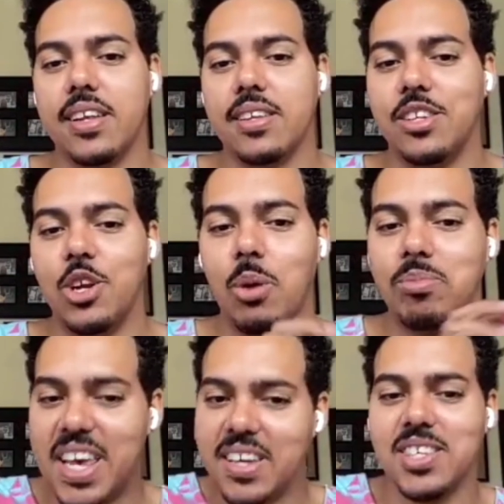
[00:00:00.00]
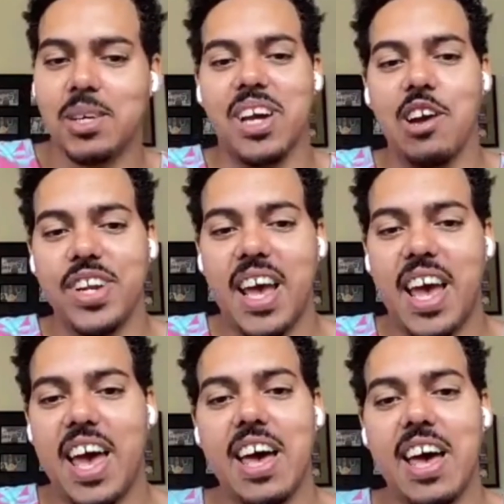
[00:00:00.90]
I'm taking something I already
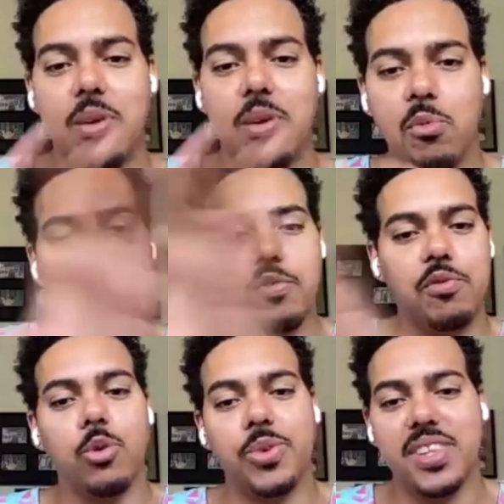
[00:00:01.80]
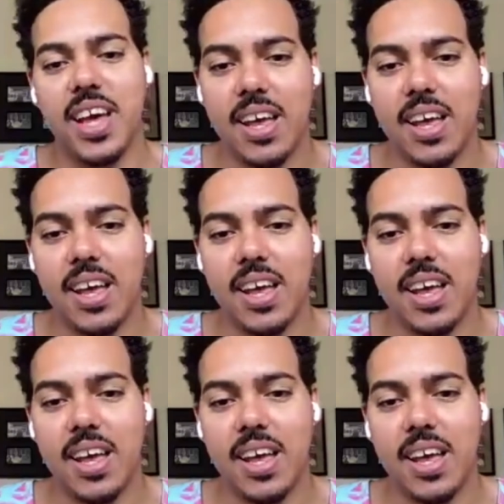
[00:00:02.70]
have and moving forward with that.